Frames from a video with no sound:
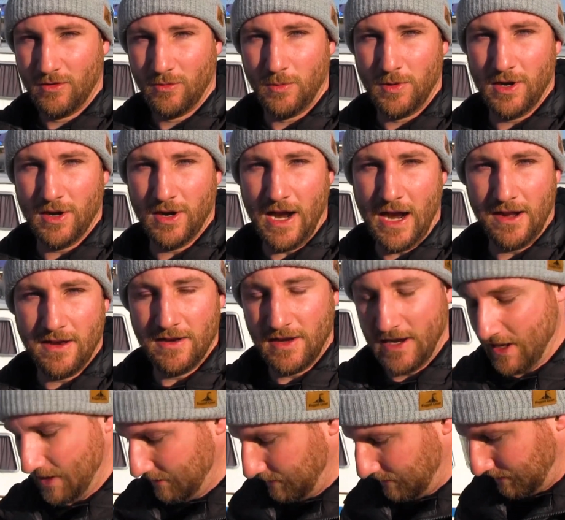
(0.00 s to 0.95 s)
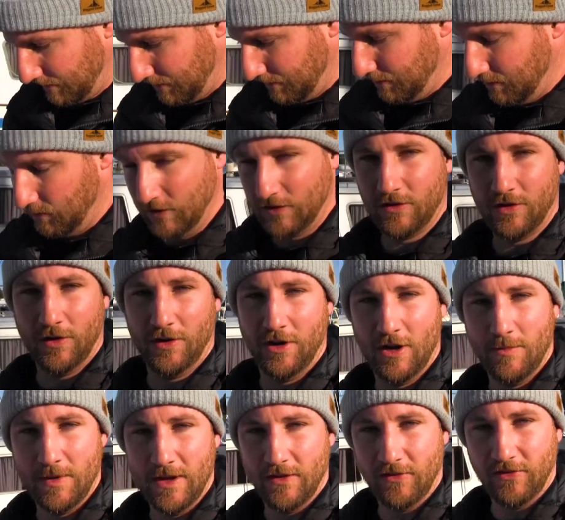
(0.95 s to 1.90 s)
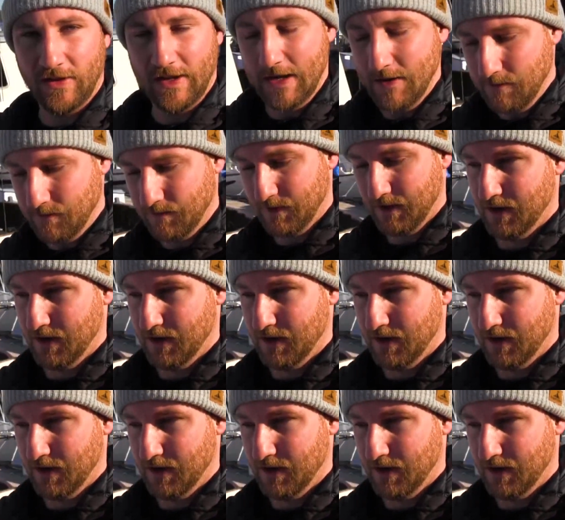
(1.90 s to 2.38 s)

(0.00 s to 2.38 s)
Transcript: We are heading down to Victoria, BC